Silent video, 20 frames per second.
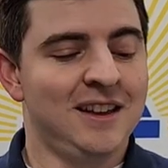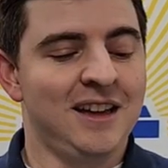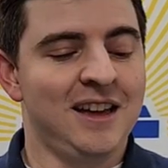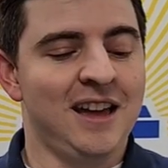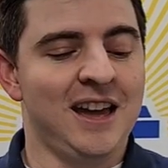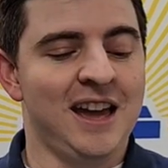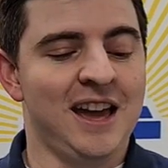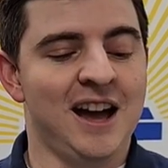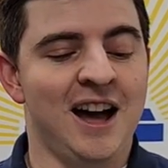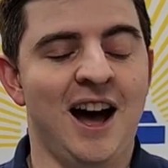
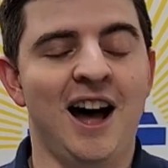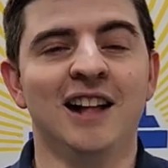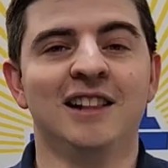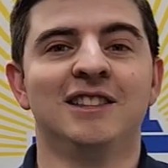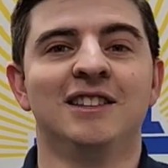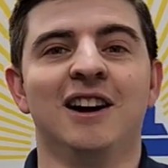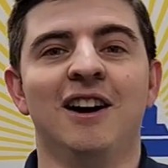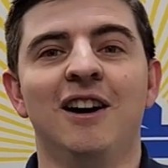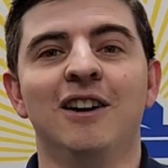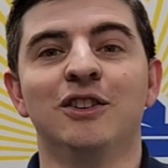a hot
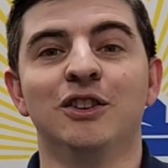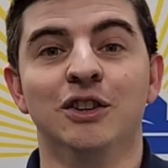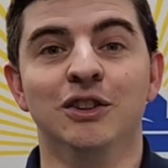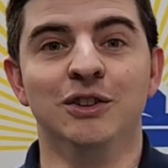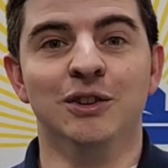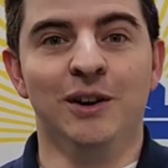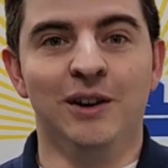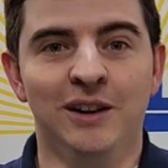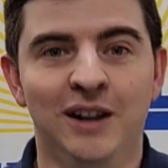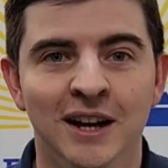dog
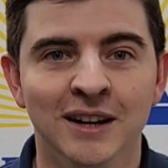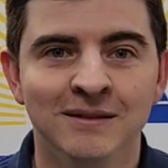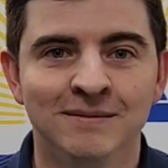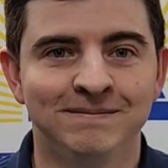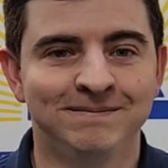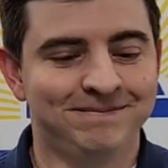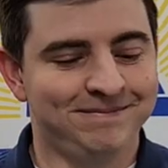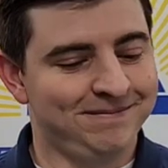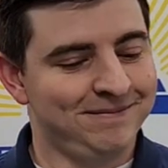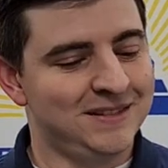gondola,
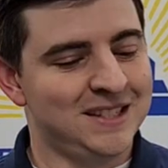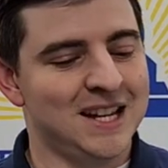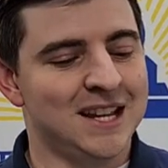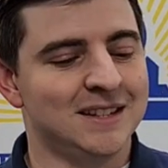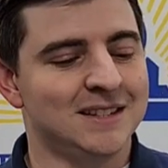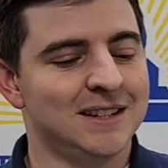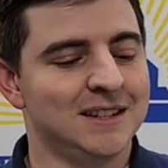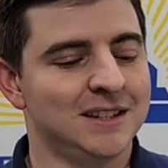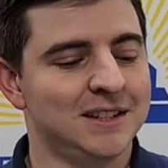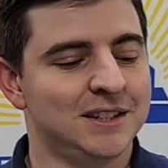sounds
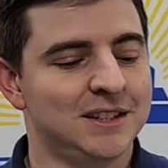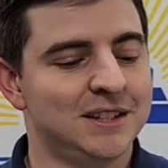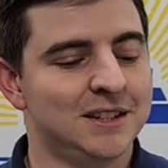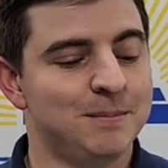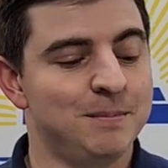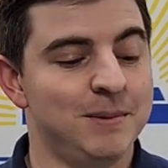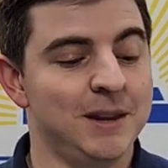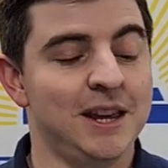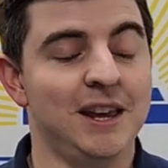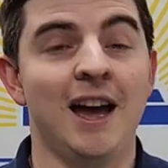delicious.
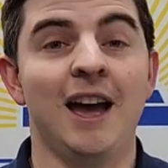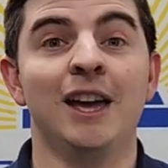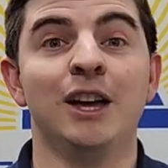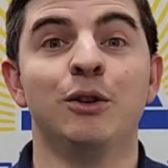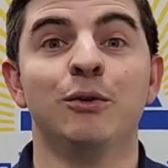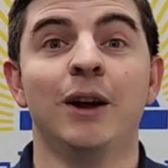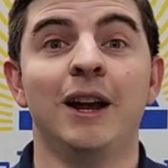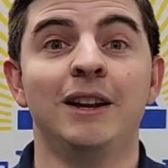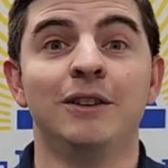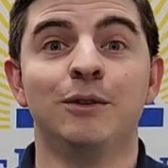B a
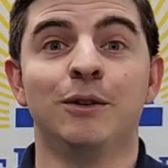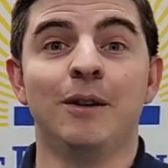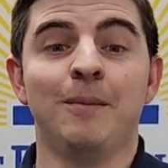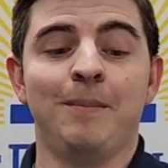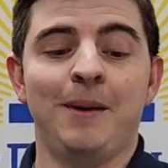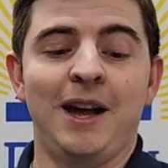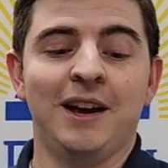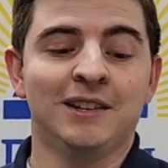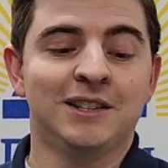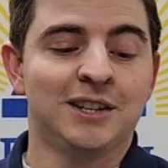grain door
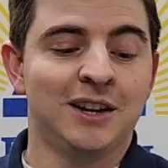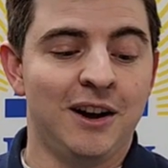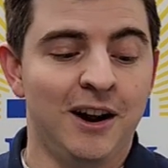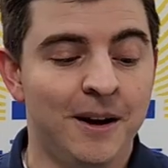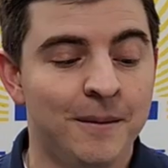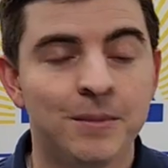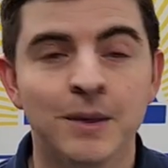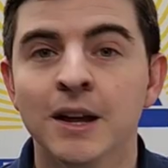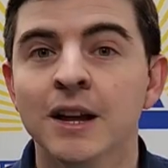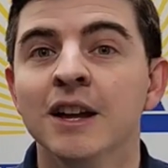
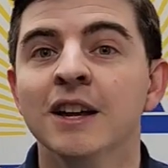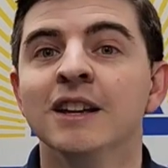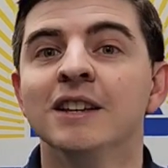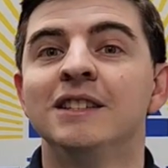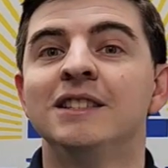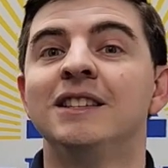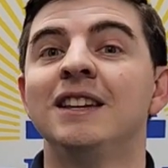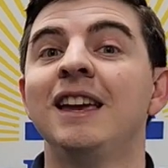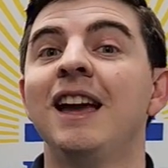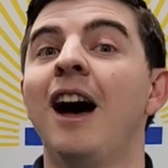boxcar.
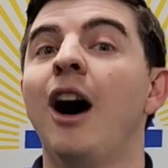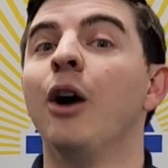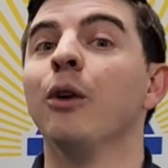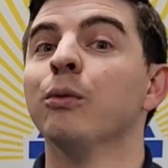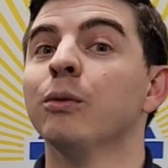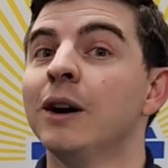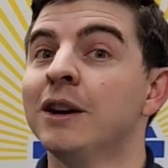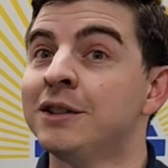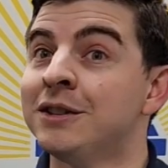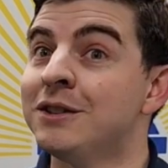C a
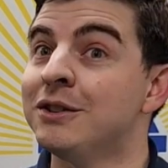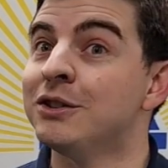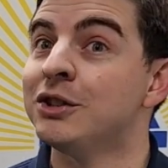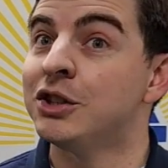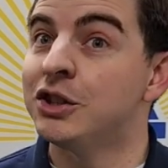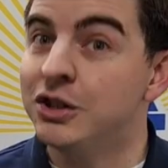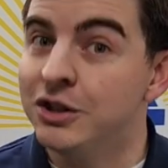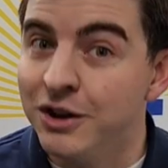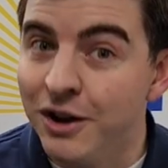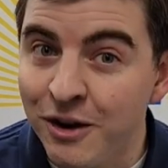Russell
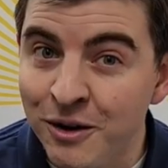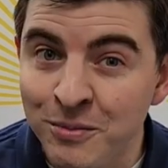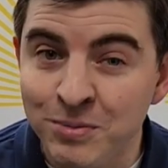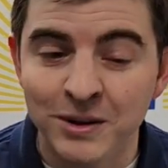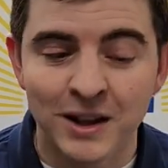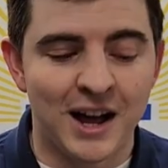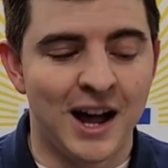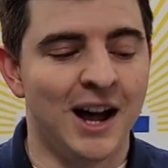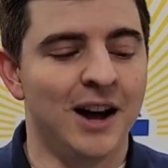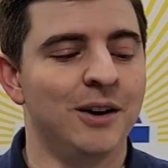
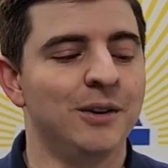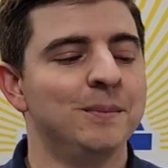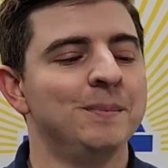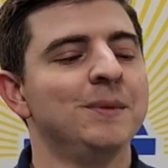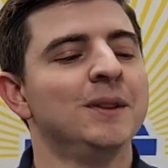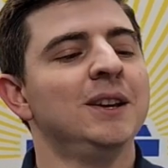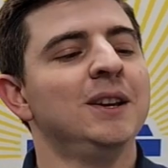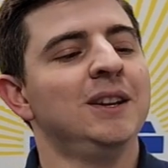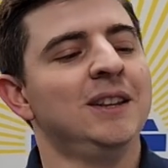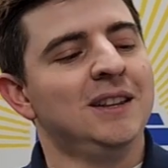snowplow.
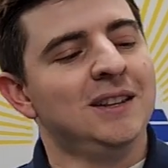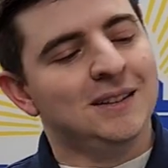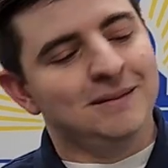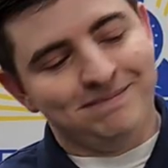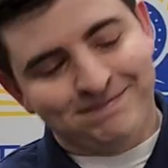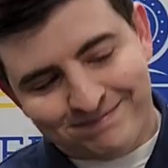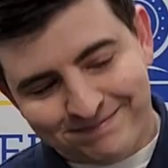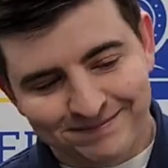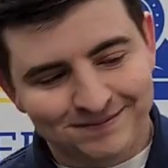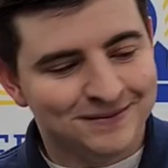
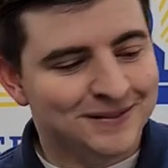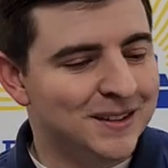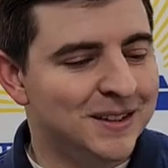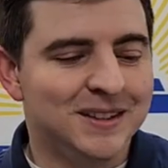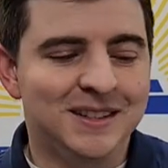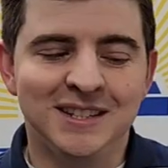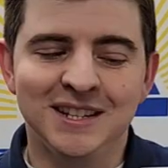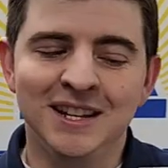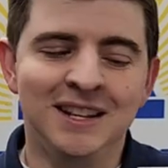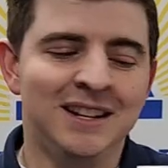Or D,